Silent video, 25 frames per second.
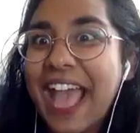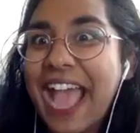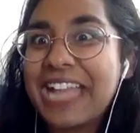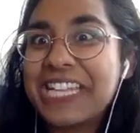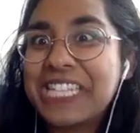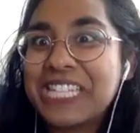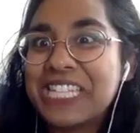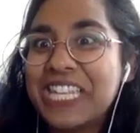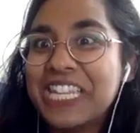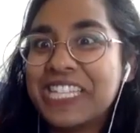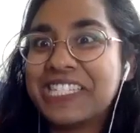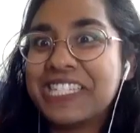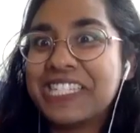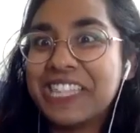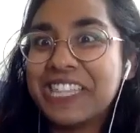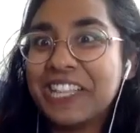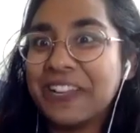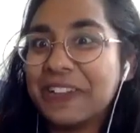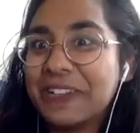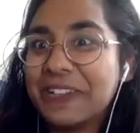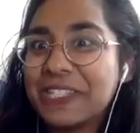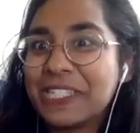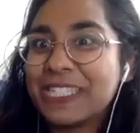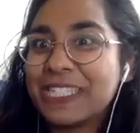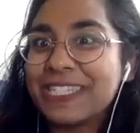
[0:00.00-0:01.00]
there's
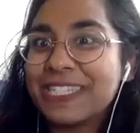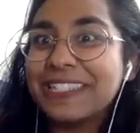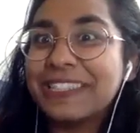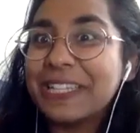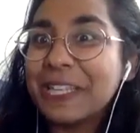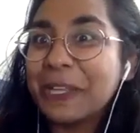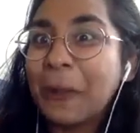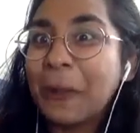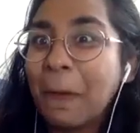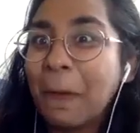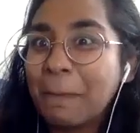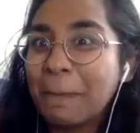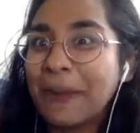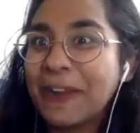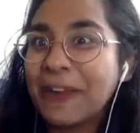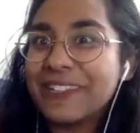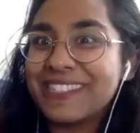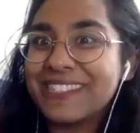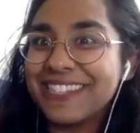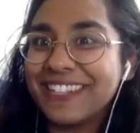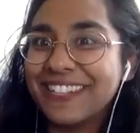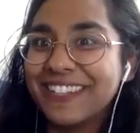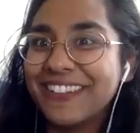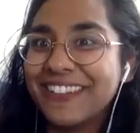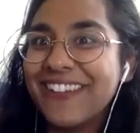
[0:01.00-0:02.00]
this little
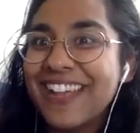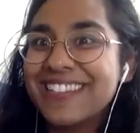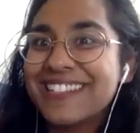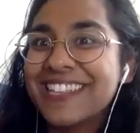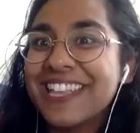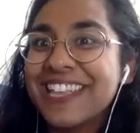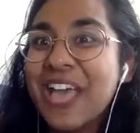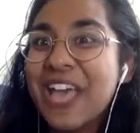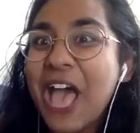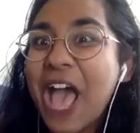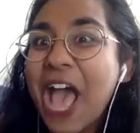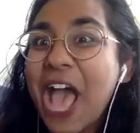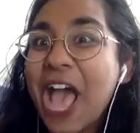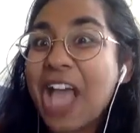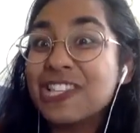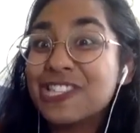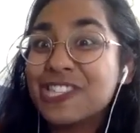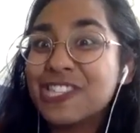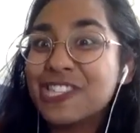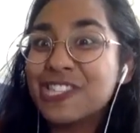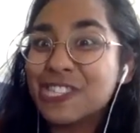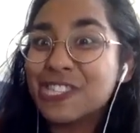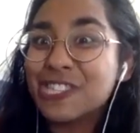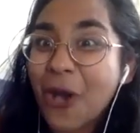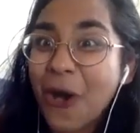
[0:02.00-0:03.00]
person who has a
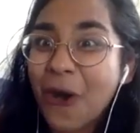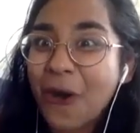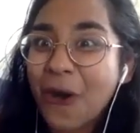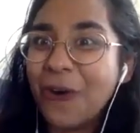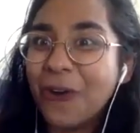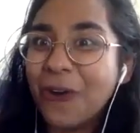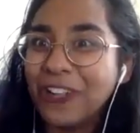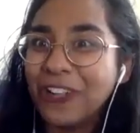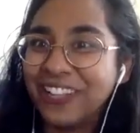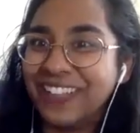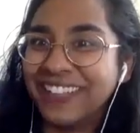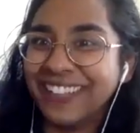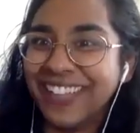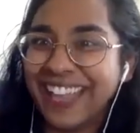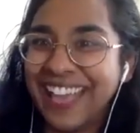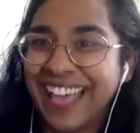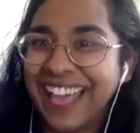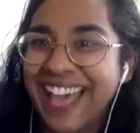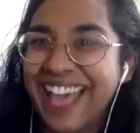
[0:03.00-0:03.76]
soul.